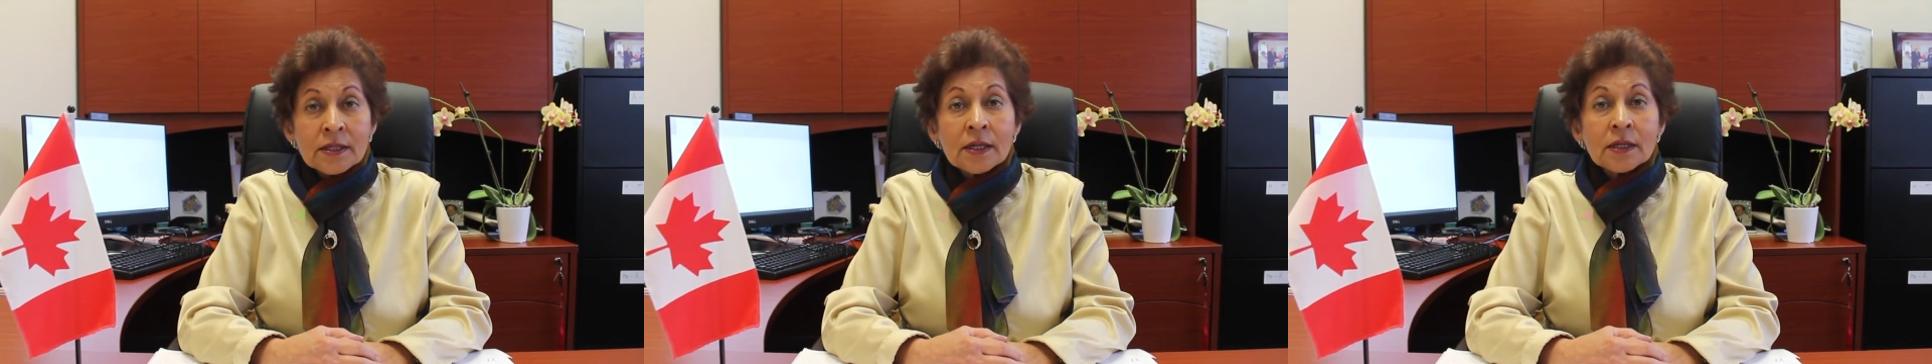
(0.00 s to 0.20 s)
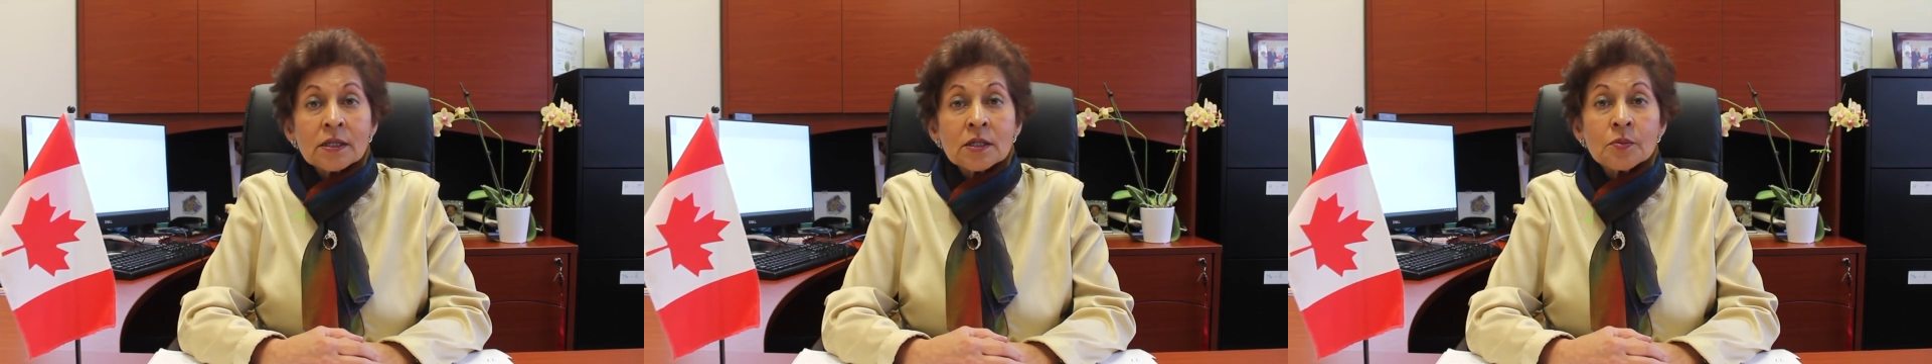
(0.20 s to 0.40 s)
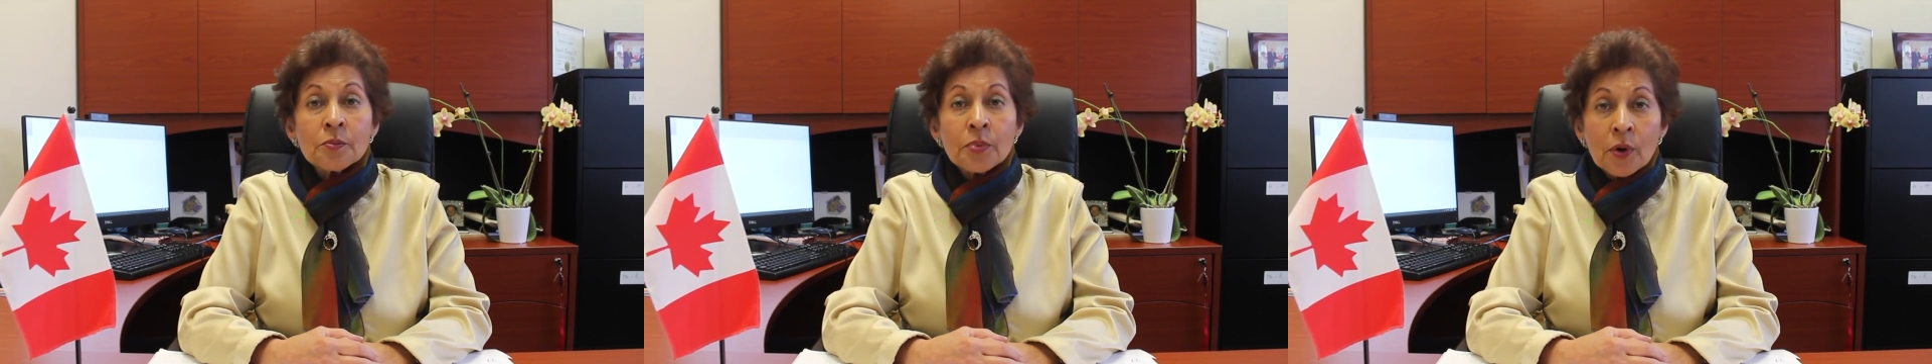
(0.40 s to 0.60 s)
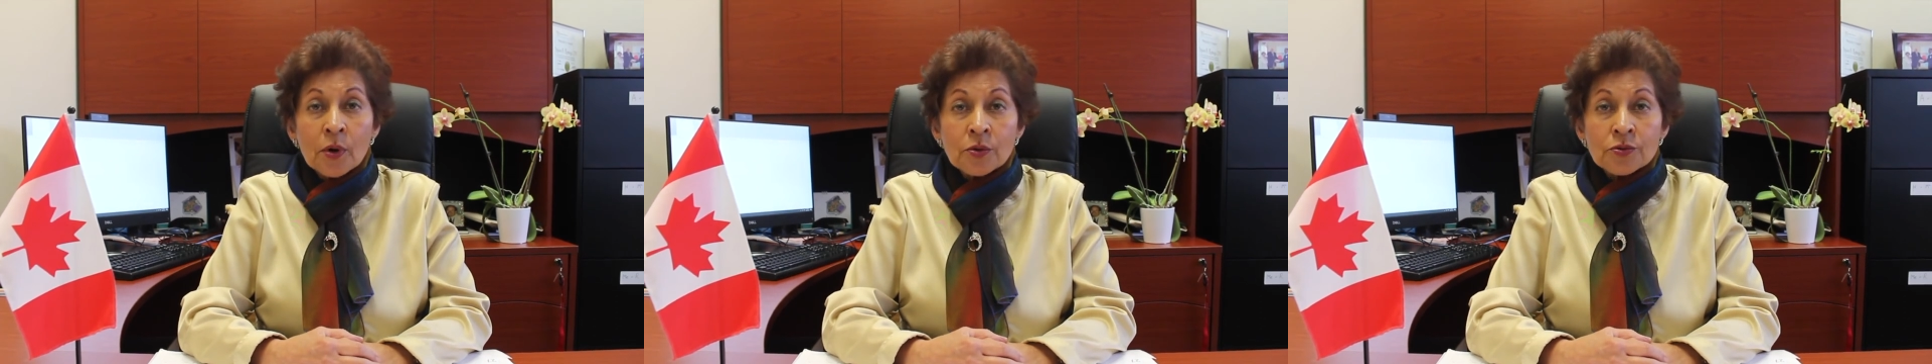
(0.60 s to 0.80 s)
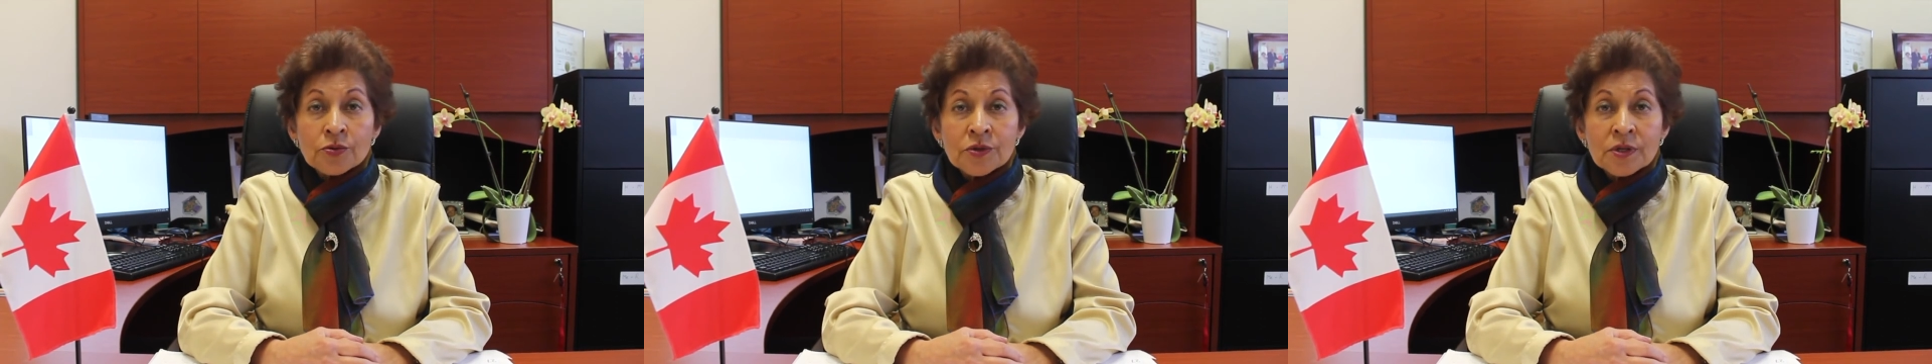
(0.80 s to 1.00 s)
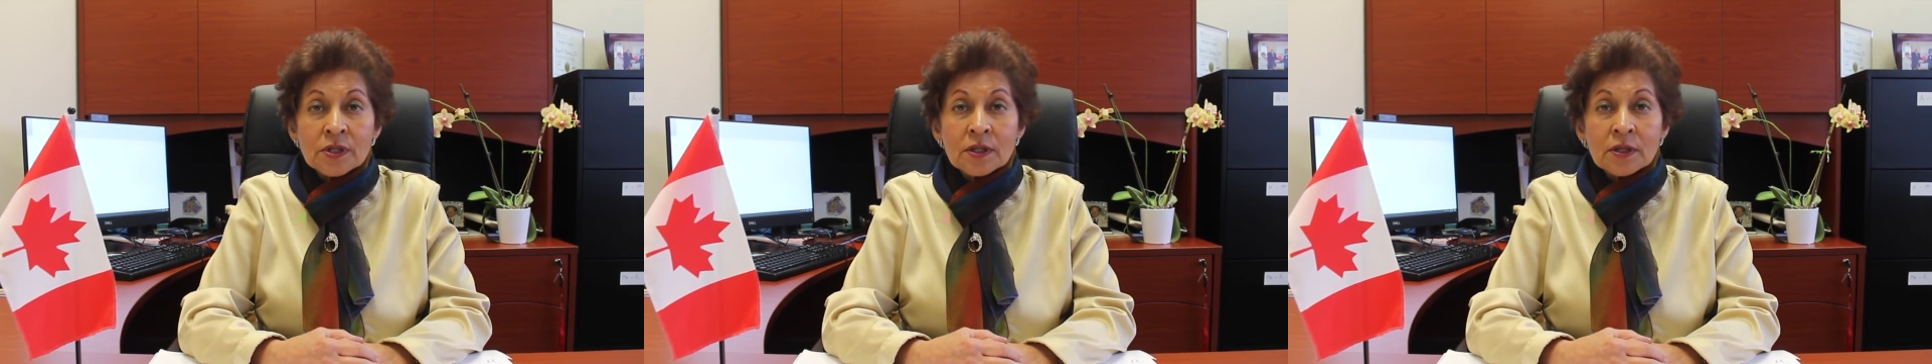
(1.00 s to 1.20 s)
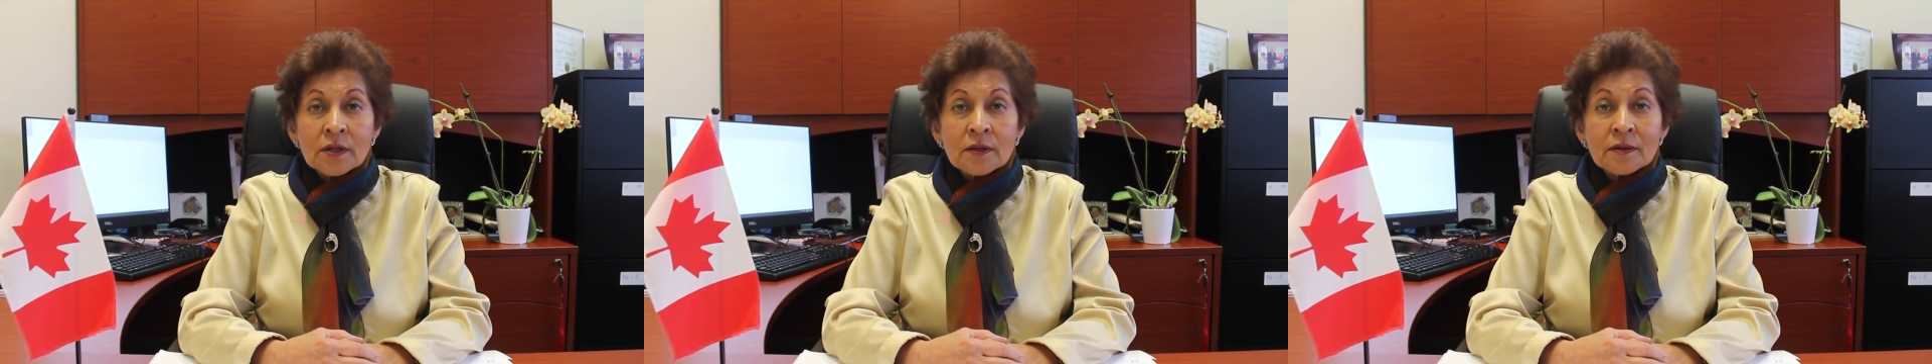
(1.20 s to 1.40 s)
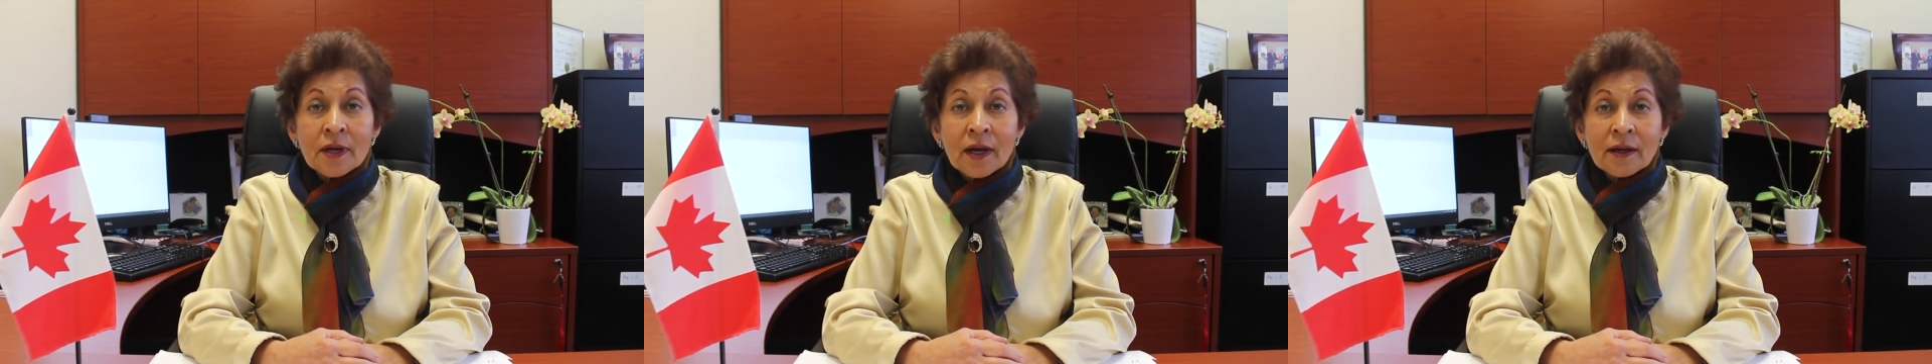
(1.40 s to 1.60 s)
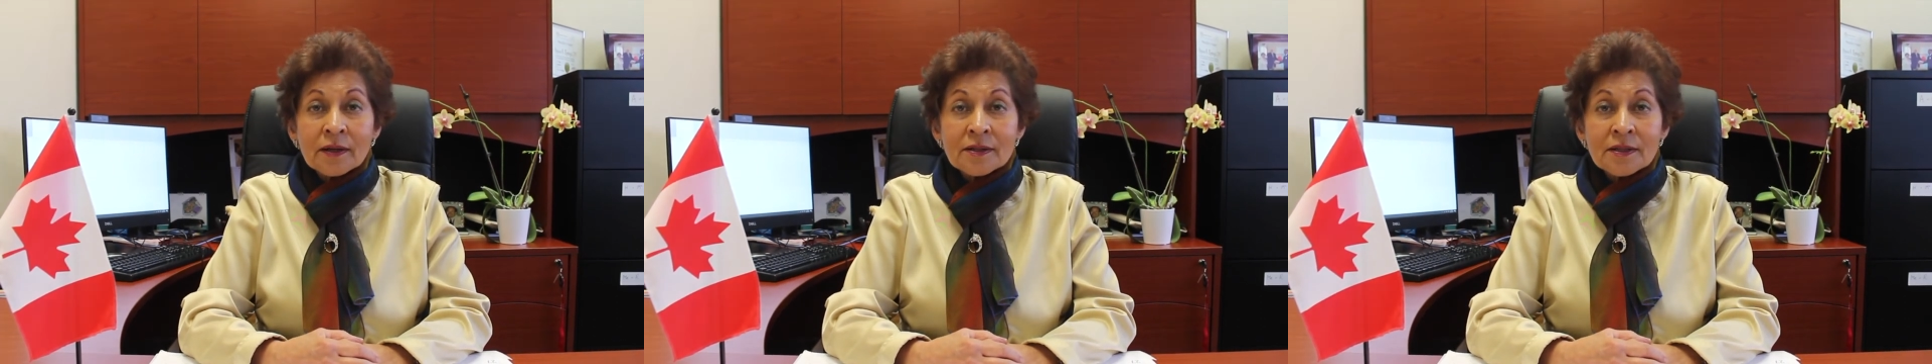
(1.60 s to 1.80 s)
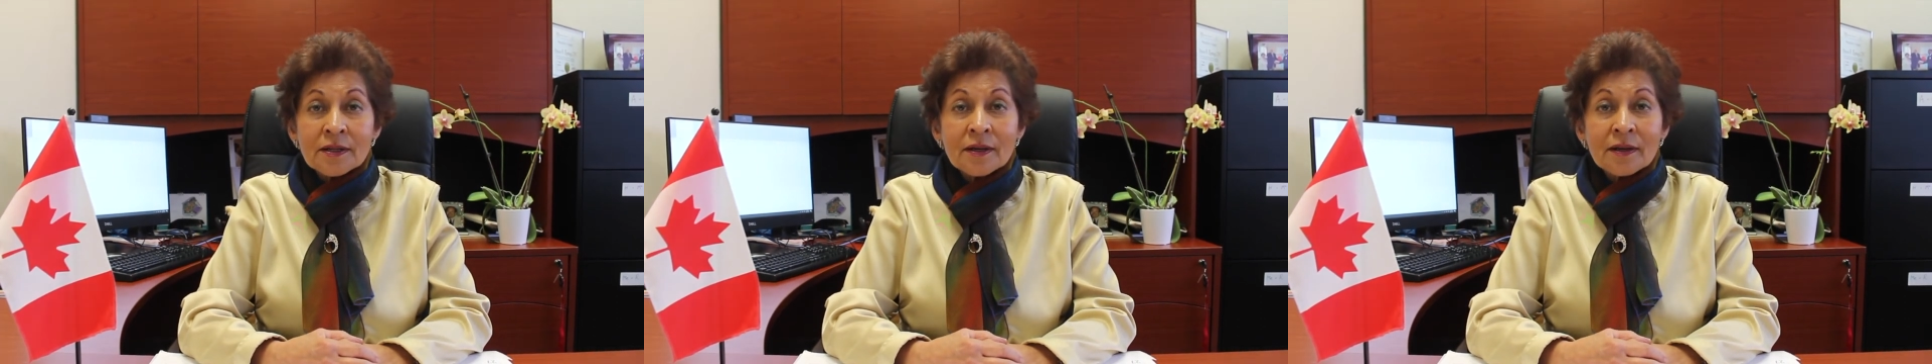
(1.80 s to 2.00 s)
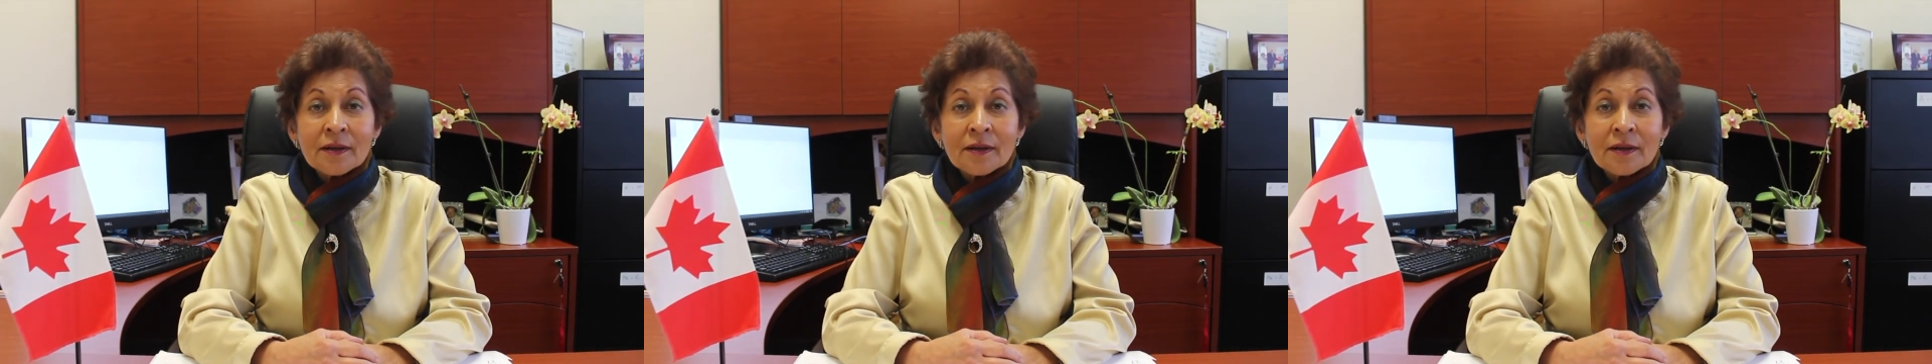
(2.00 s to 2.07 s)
exposed that